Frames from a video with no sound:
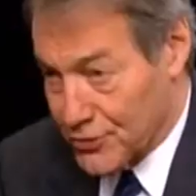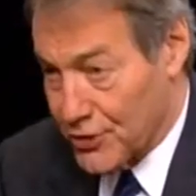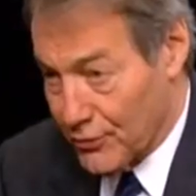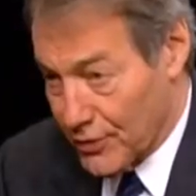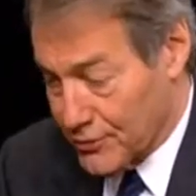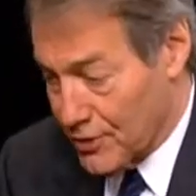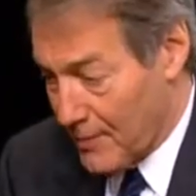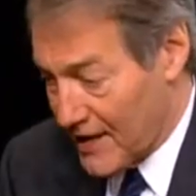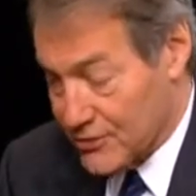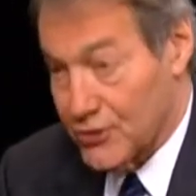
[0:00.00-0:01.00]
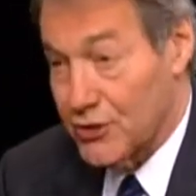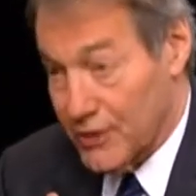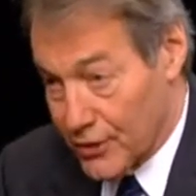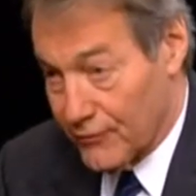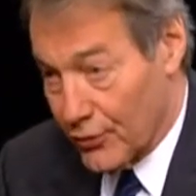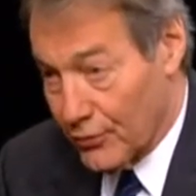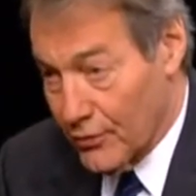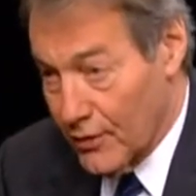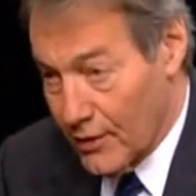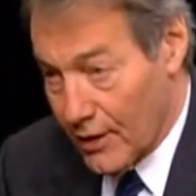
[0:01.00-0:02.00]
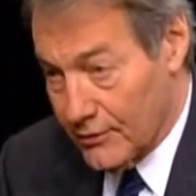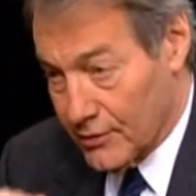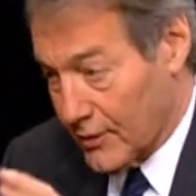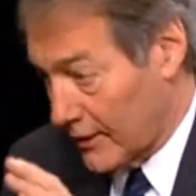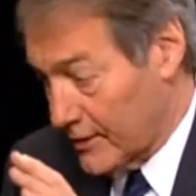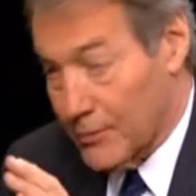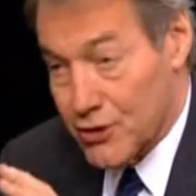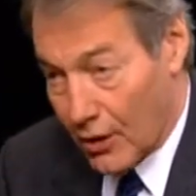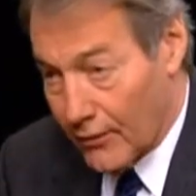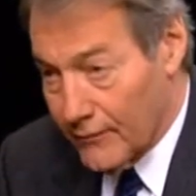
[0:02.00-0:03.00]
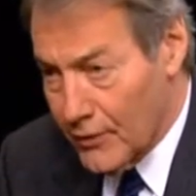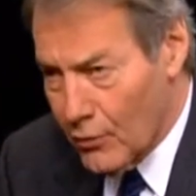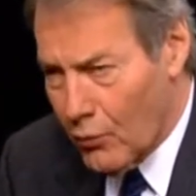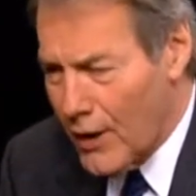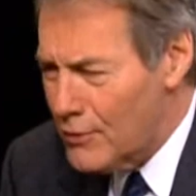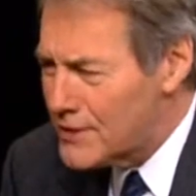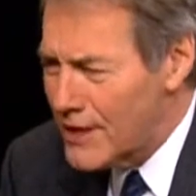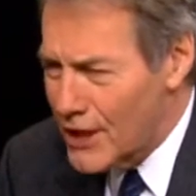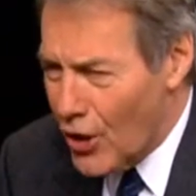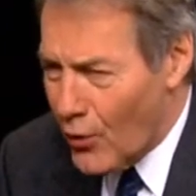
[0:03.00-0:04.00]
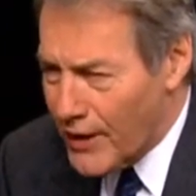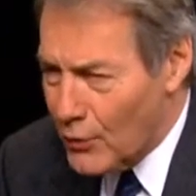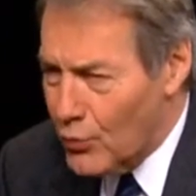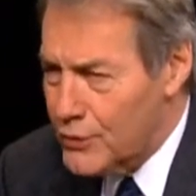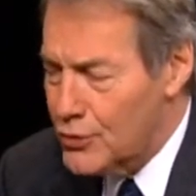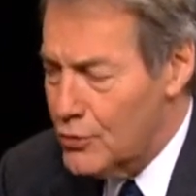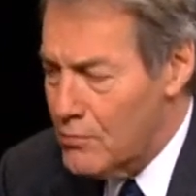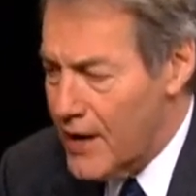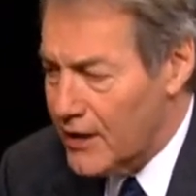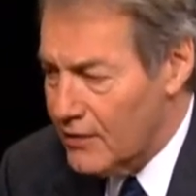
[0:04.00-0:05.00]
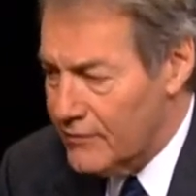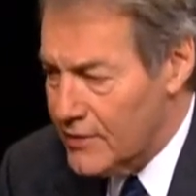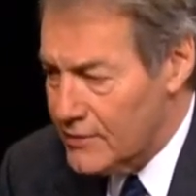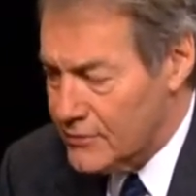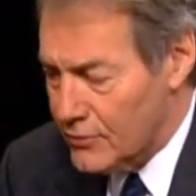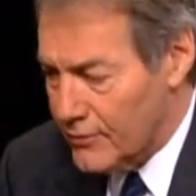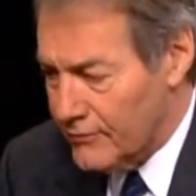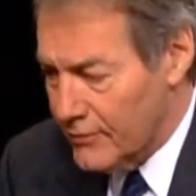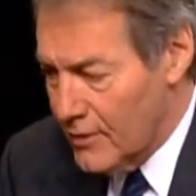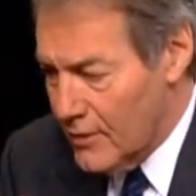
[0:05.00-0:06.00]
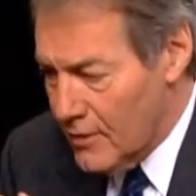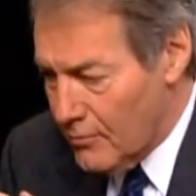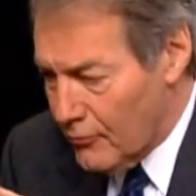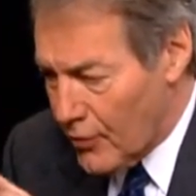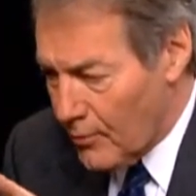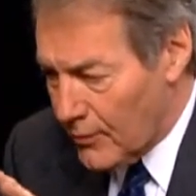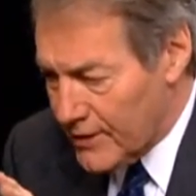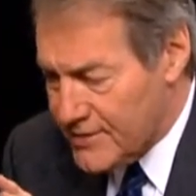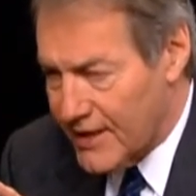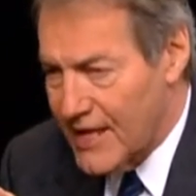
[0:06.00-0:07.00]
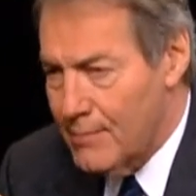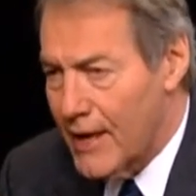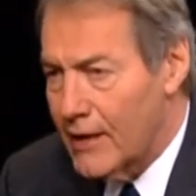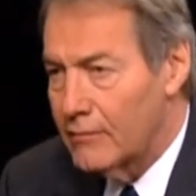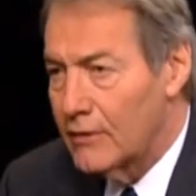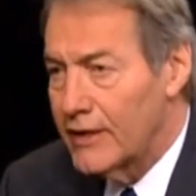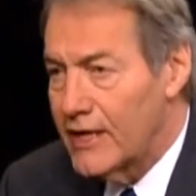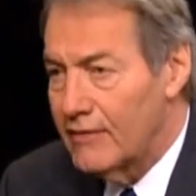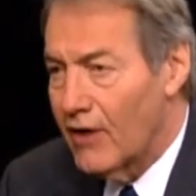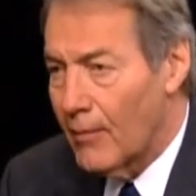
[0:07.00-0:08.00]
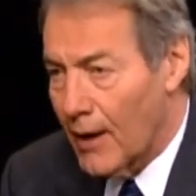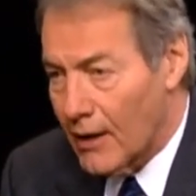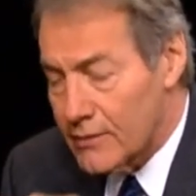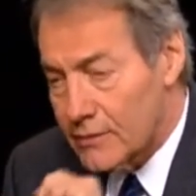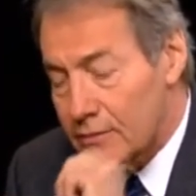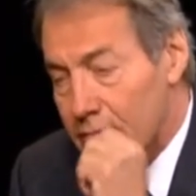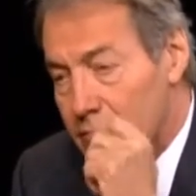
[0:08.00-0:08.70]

to Syria, to Damascus, mm -hmm. to mm-hmm. interview, uh, to Khalid Mishal. Yes. Where is he going, and what do you make of his sort of rumblings that he may leave Hamas?